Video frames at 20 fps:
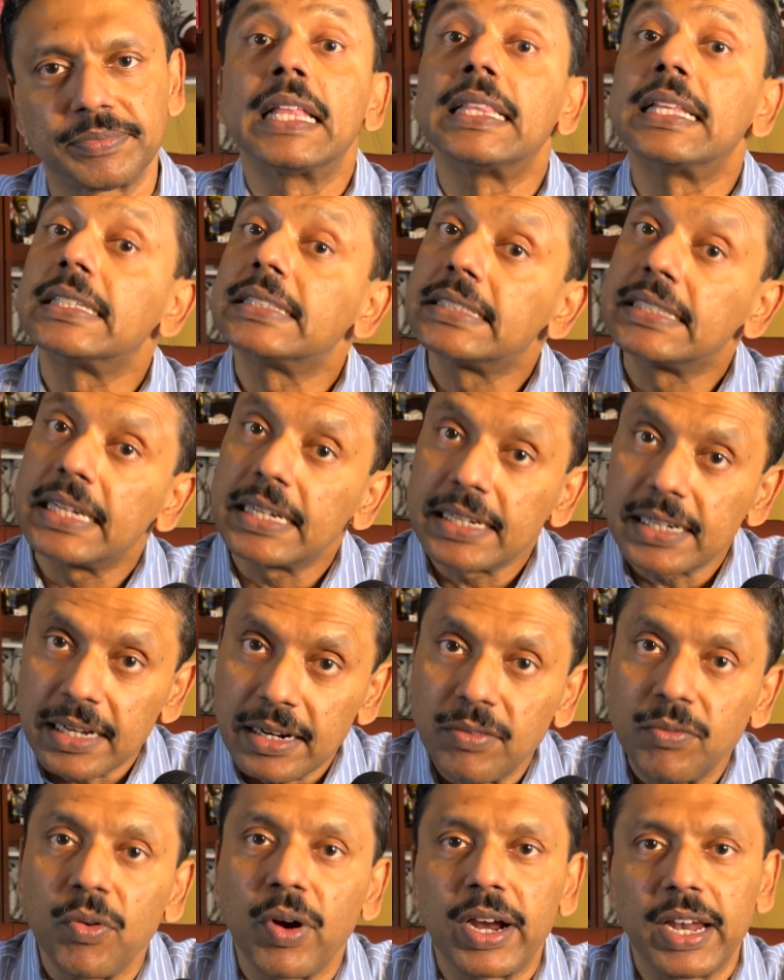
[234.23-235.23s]
The
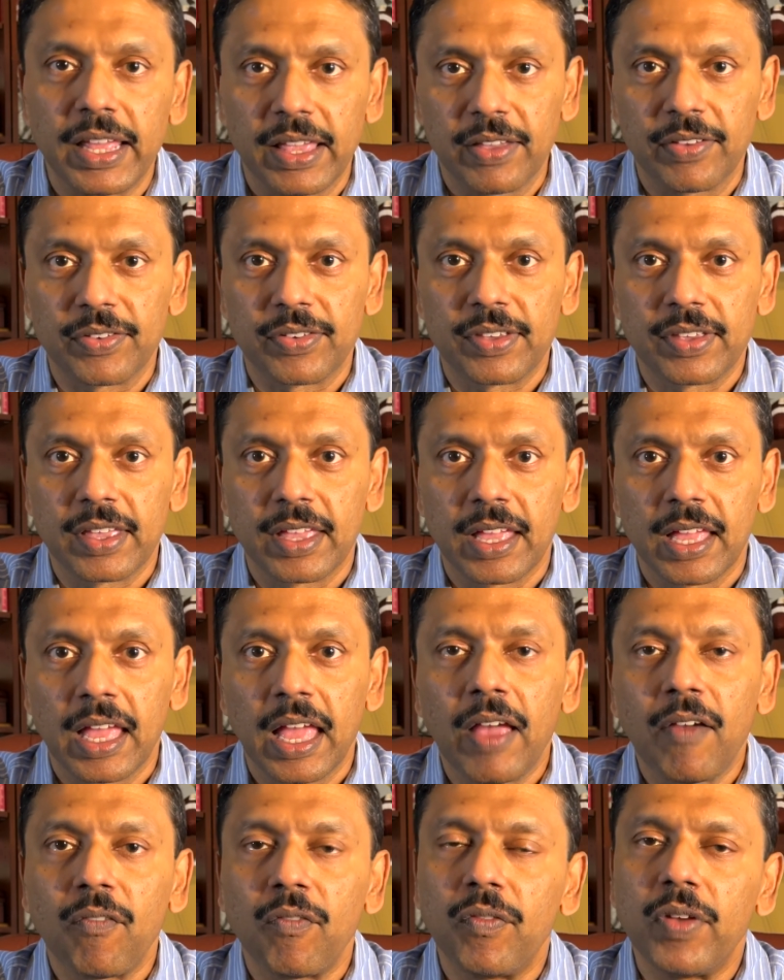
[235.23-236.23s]
second one is
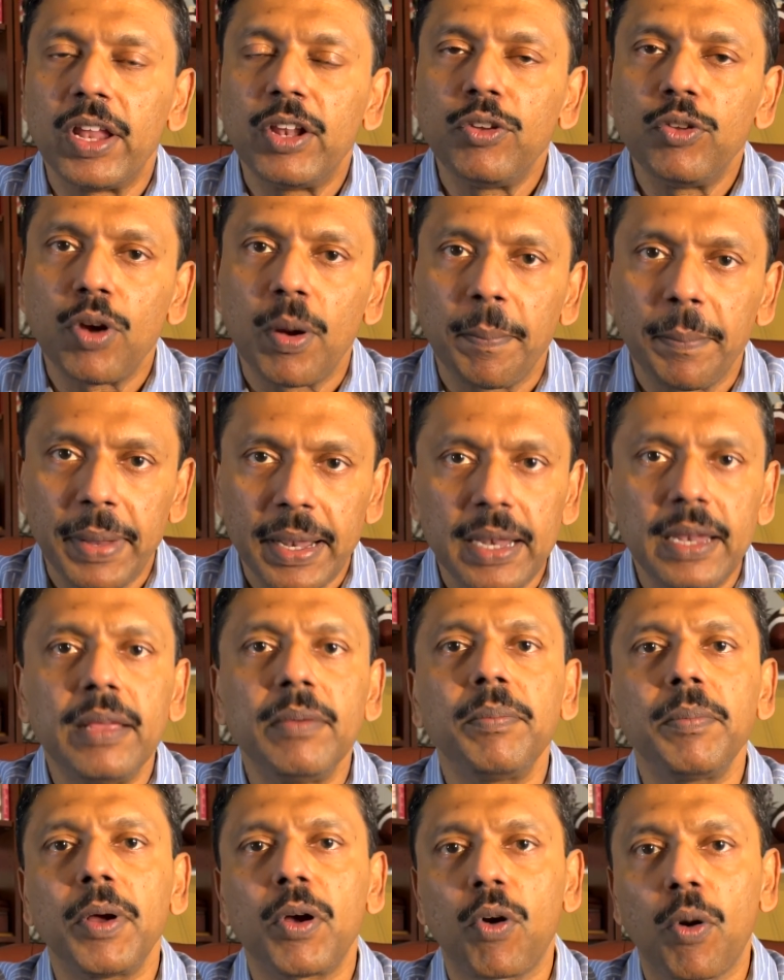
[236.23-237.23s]
when you are
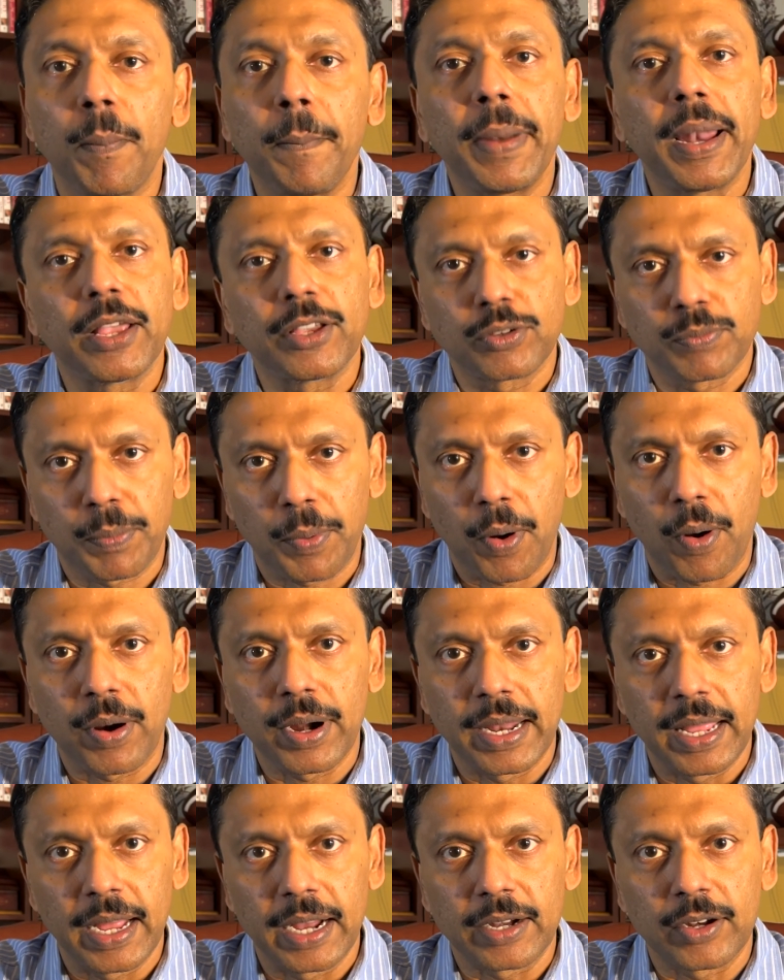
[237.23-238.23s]
building complex
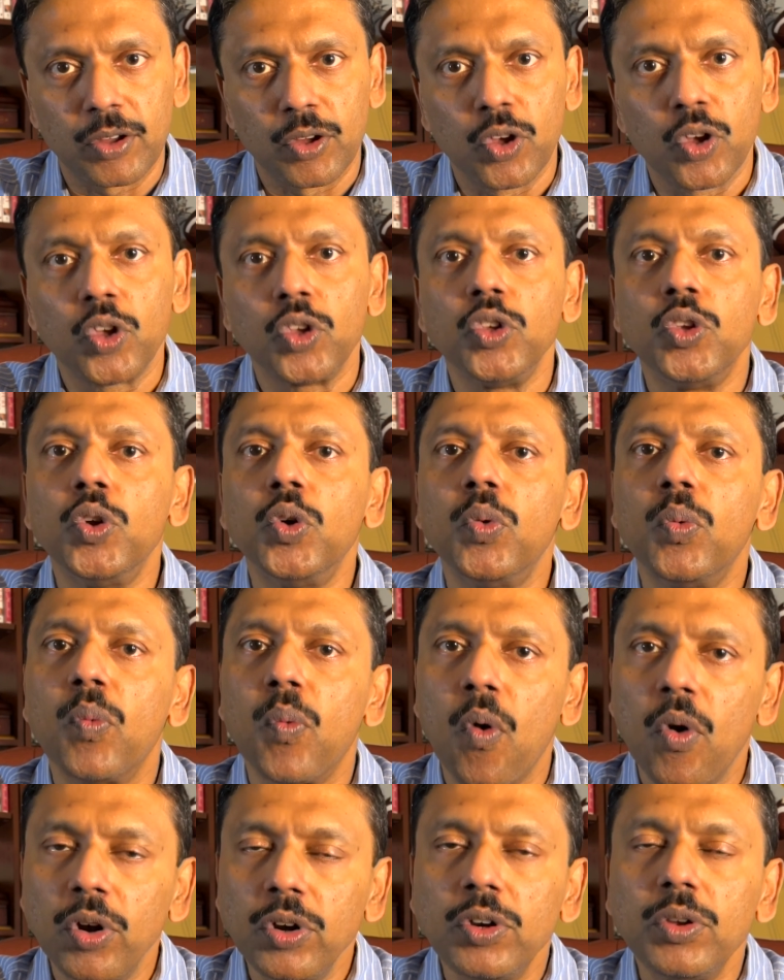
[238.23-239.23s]
product, you
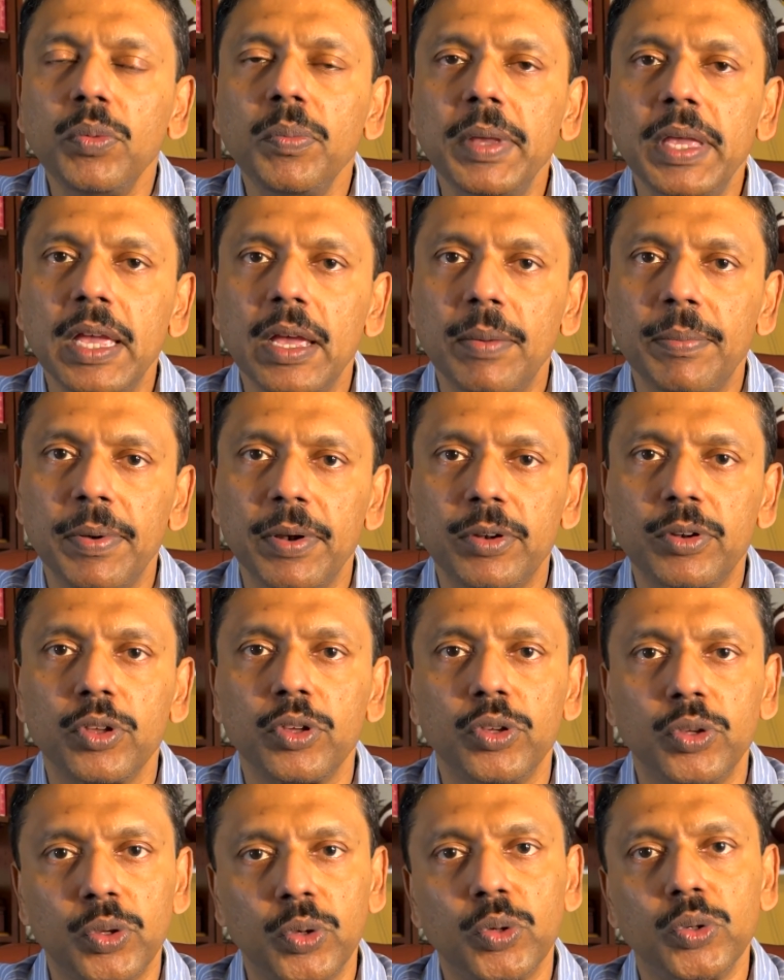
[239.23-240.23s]
want to be able to
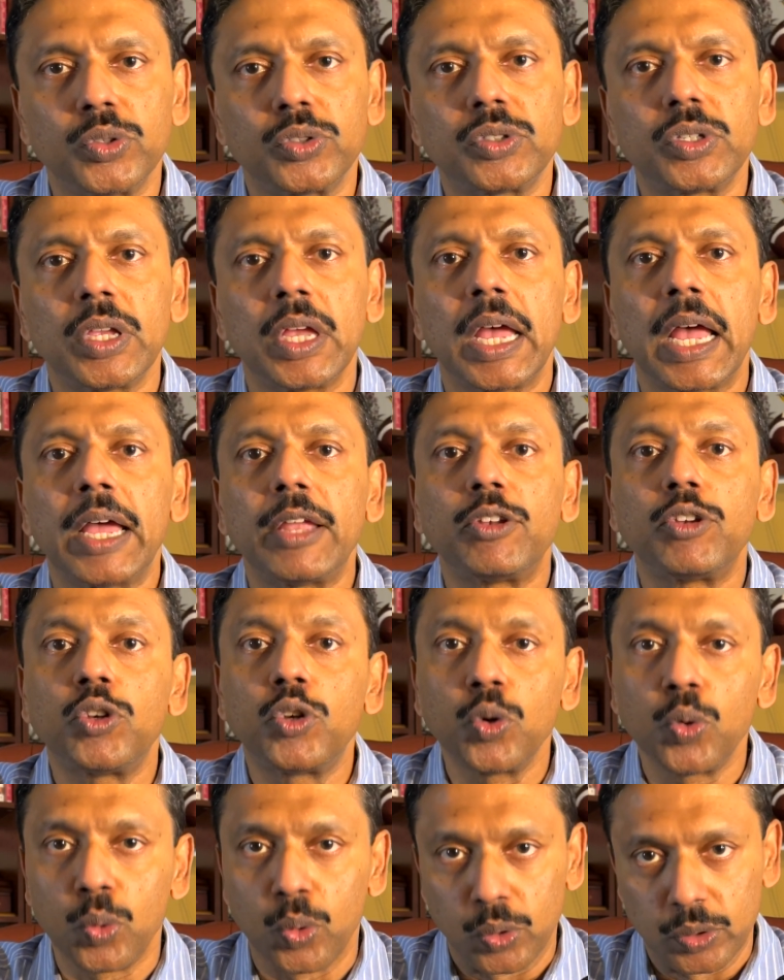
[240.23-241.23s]
use
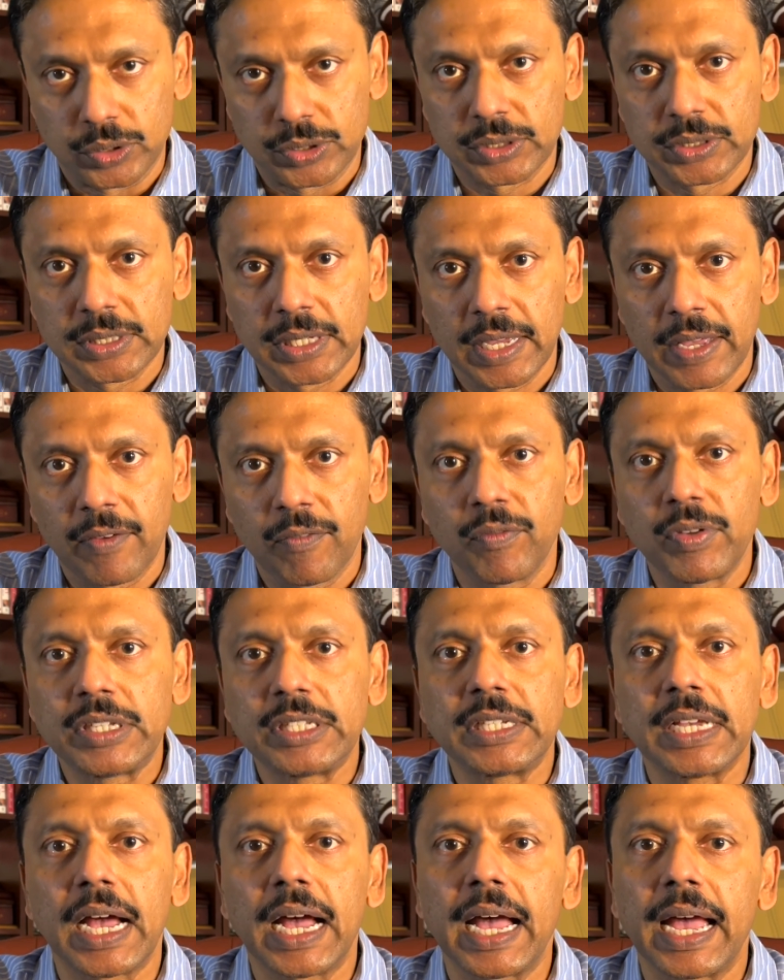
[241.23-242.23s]
tools
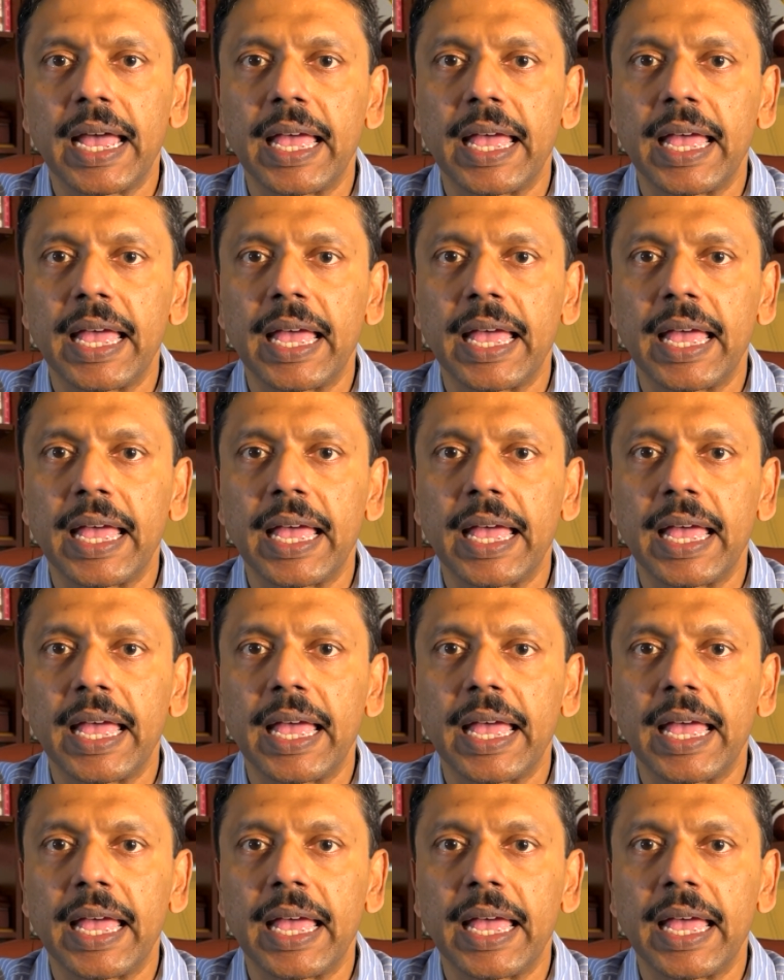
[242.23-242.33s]
which are